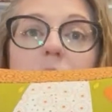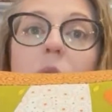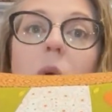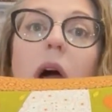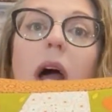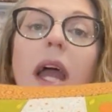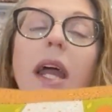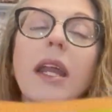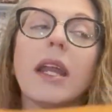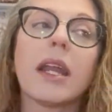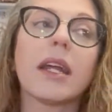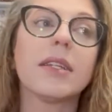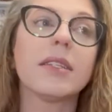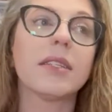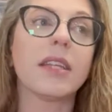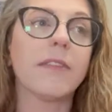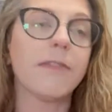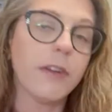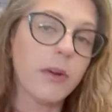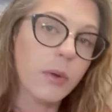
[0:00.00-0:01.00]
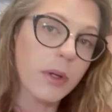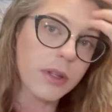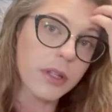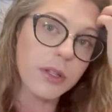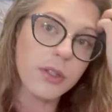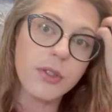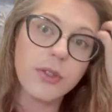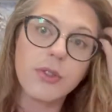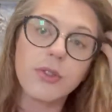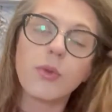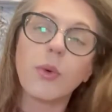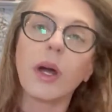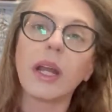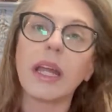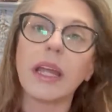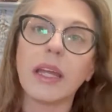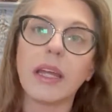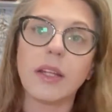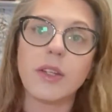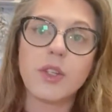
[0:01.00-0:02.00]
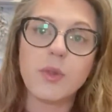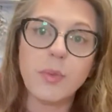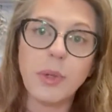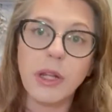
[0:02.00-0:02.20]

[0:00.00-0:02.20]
wide, and I stuff it with a 20-inch